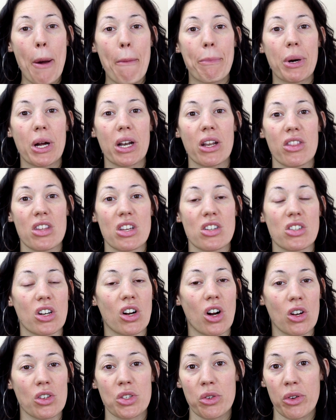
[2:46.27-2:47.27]
but these are
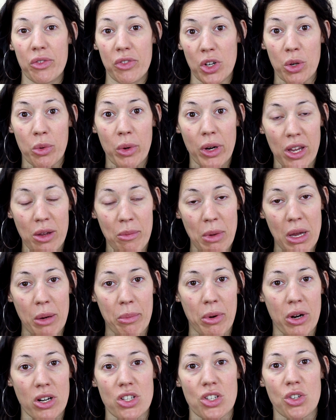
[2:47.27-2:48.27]
also, if you're a working
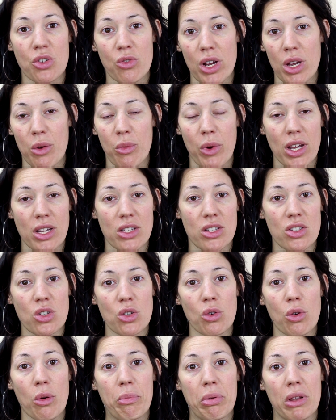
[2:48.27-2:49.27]
makeup artist, great ways
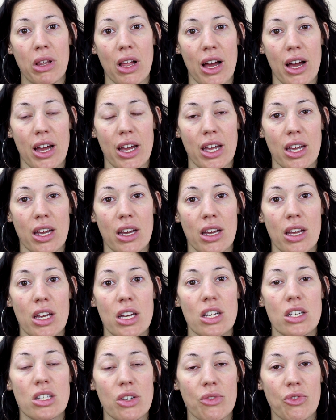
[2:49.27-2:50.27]
to apply
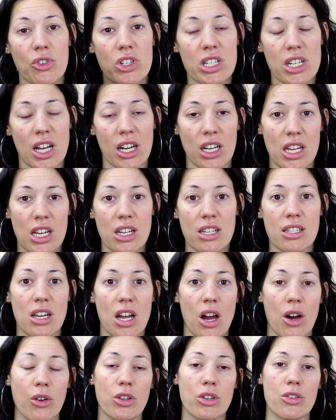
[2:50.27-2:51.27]
different techniques to
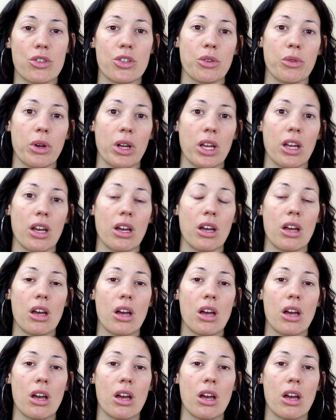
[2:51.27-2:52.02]
how you're doing